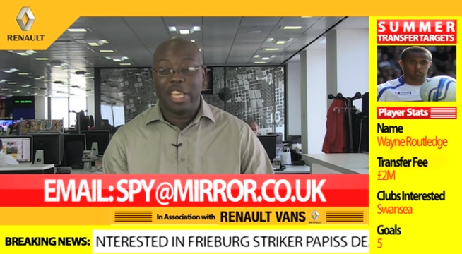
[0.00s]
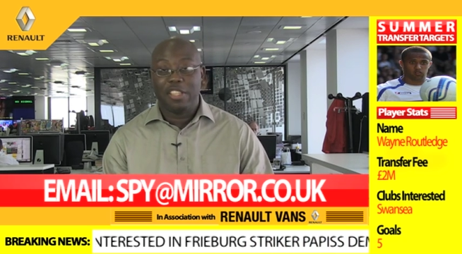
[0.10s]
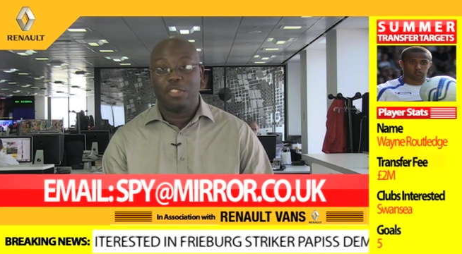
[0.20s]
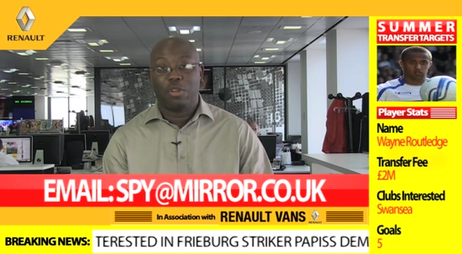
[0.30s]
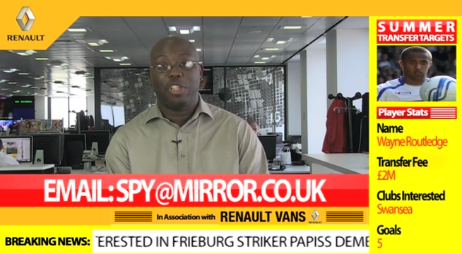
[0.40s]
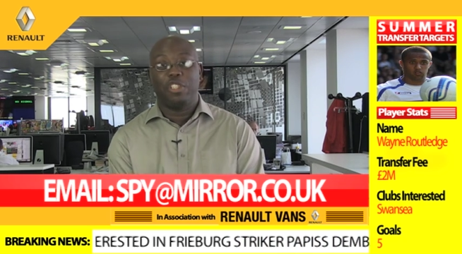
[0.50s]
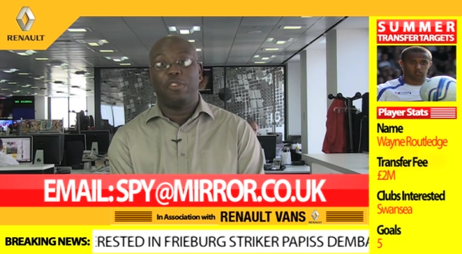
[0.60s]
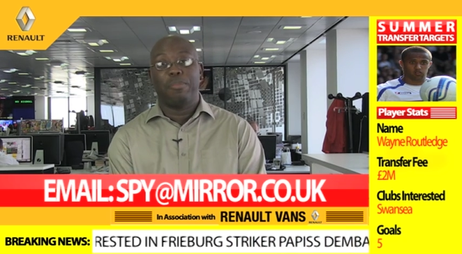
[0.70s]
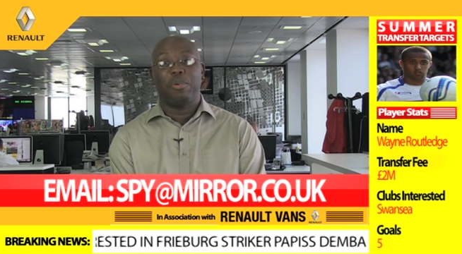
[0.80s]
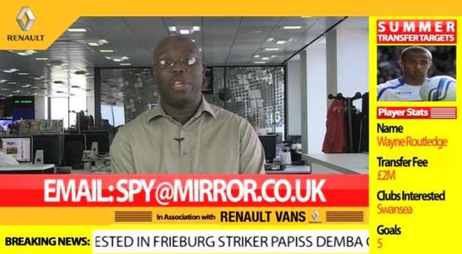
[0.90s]
Is Scottish
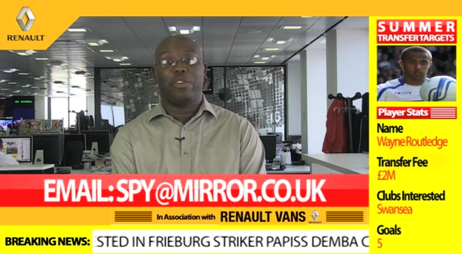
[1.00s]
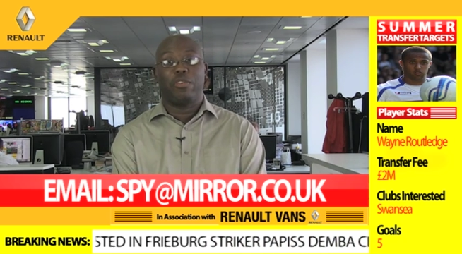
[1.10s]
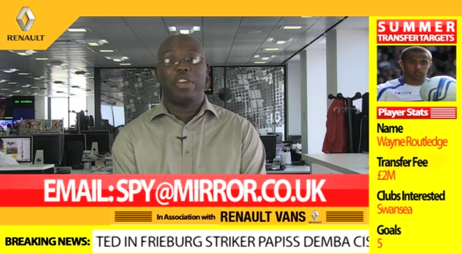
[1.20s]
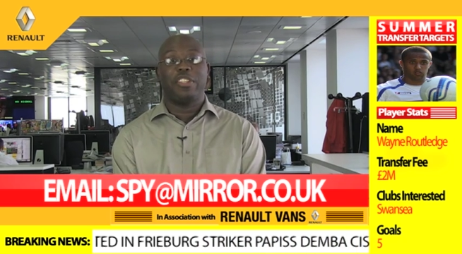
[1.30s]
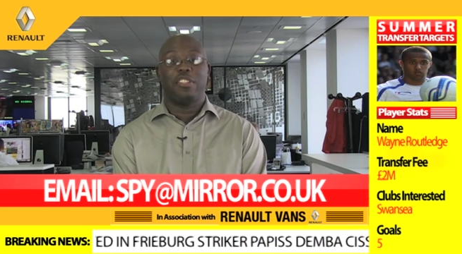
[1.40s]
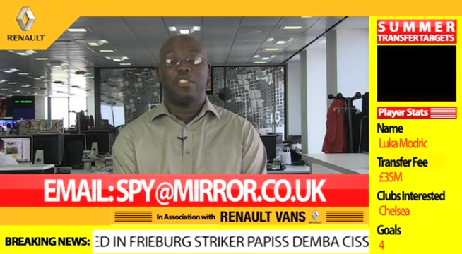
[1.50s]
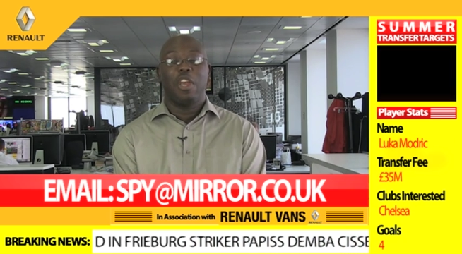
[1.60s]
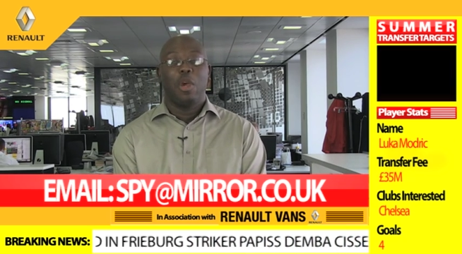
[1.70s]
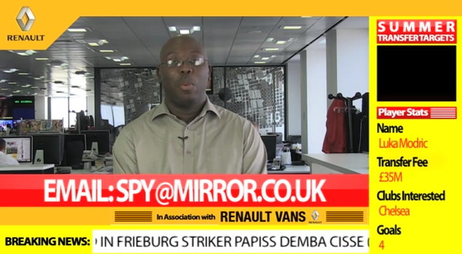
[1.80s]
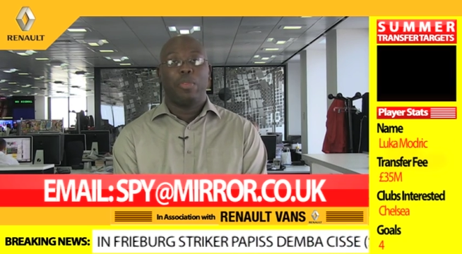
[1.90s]
football in crisis
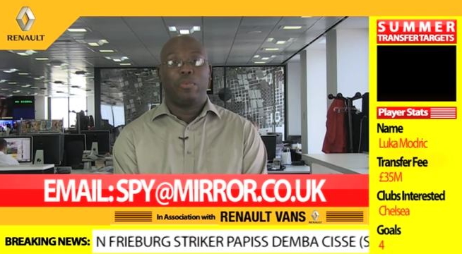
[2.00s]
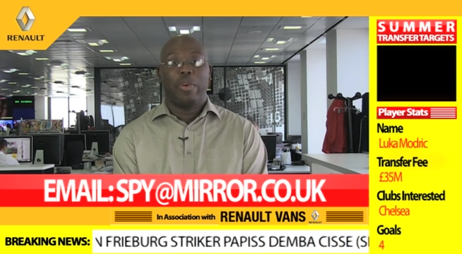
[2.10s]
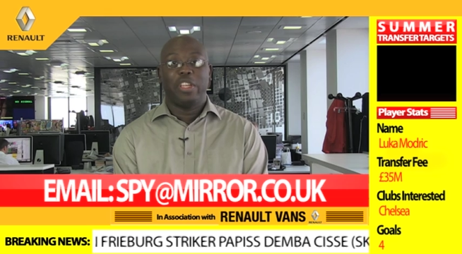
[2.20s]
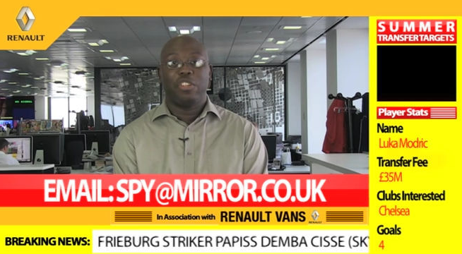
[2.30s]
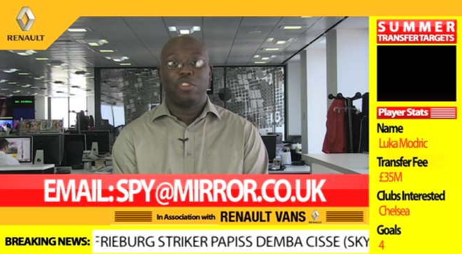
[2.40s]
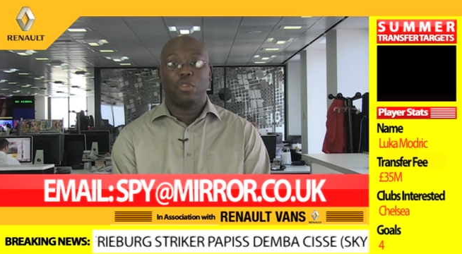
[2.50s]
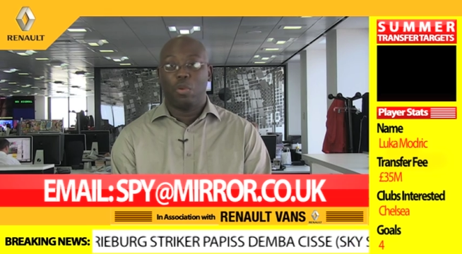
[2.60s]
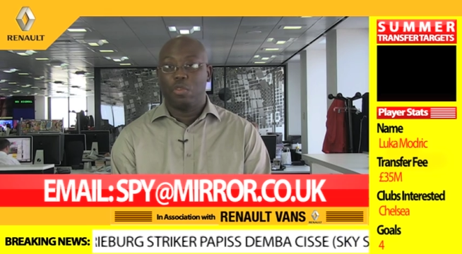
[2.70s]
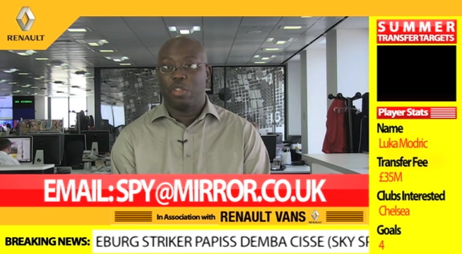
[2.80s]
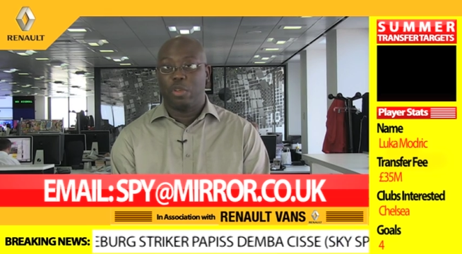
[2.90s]
with Rangers
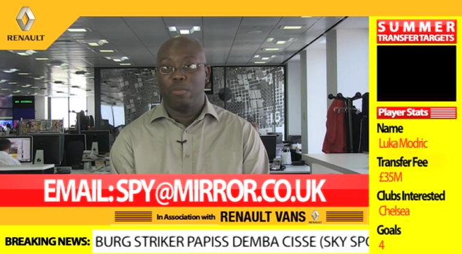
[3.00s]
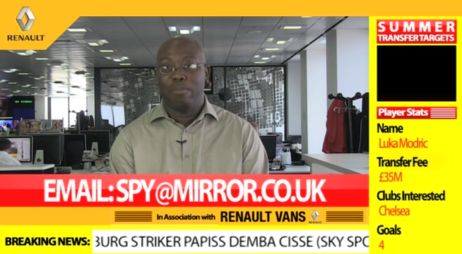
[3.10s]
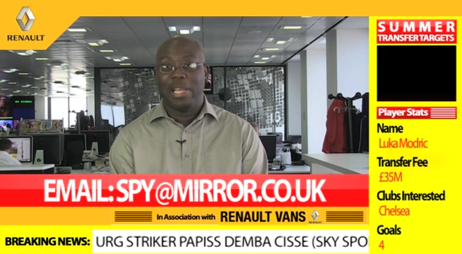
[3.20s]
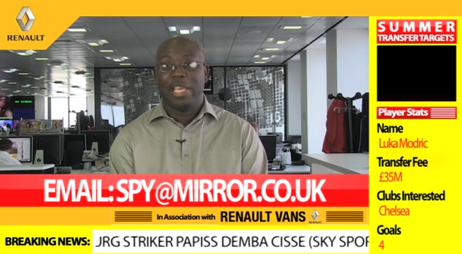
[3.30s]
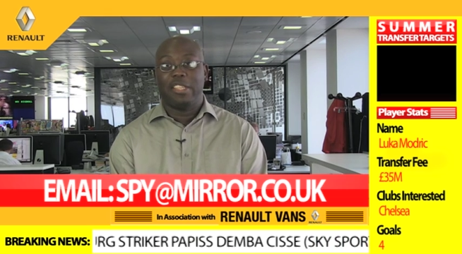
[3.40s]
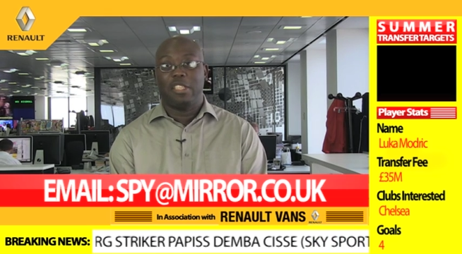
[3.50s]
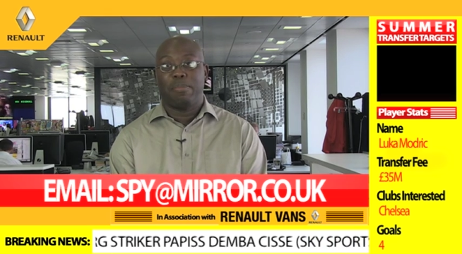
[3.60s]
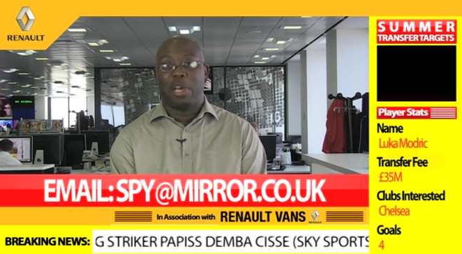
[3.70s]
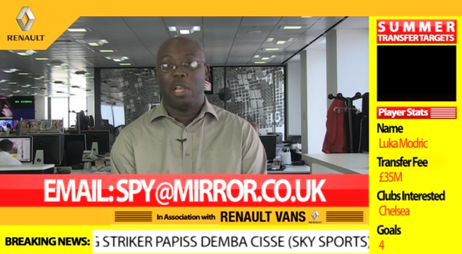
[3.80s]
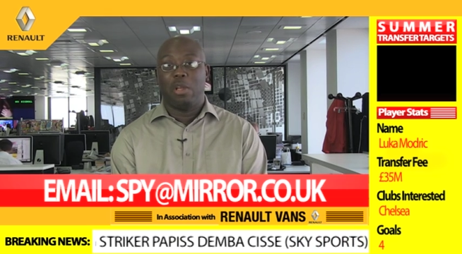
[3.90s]
also humiliated
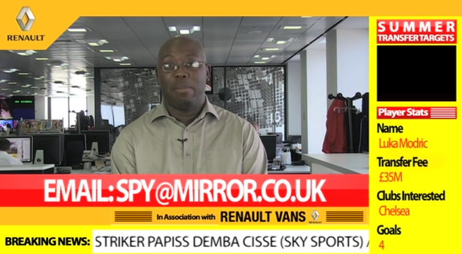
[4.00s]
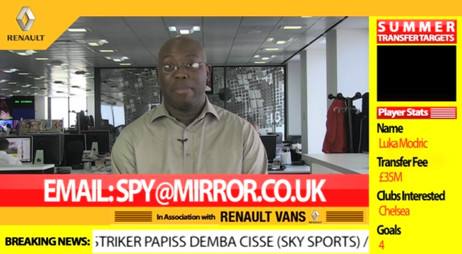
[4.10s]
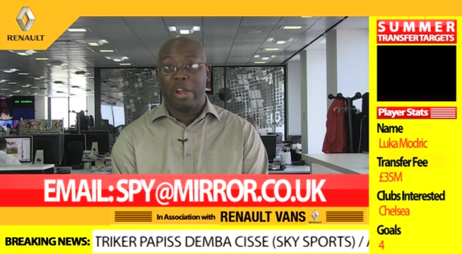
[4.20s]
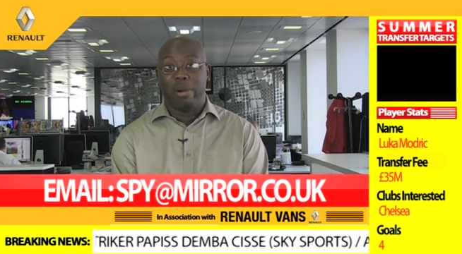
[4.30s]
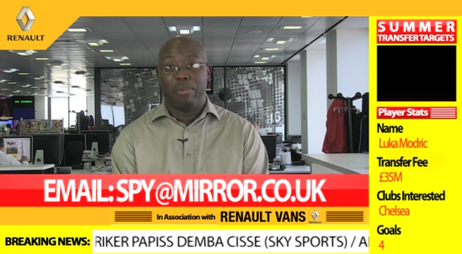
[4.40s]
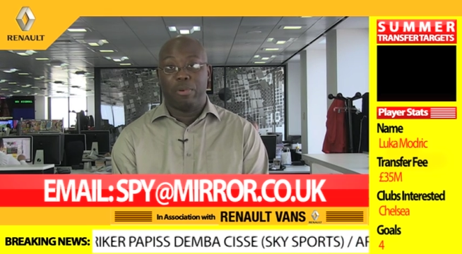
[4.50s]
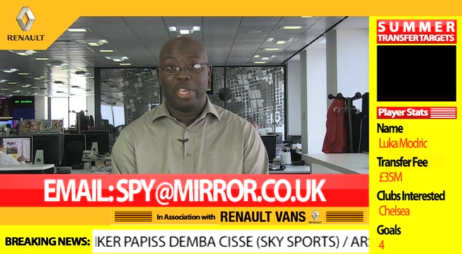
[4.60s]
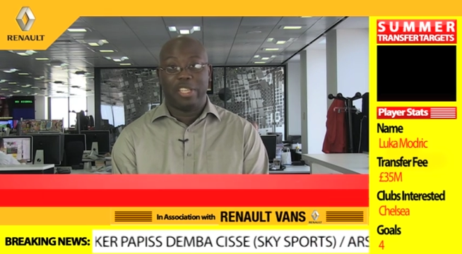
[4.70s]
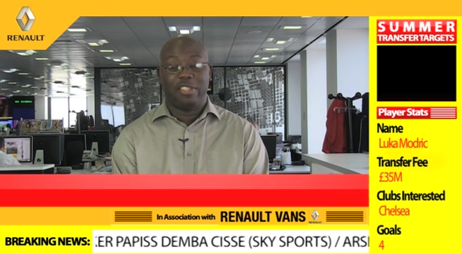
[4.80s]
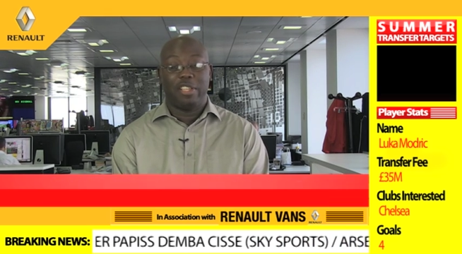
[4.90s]
by Loli Maribor
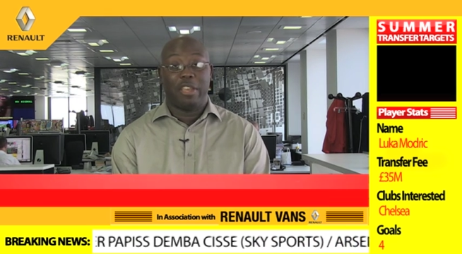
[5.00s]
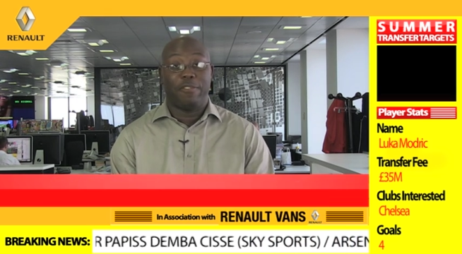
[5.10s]
yesterday?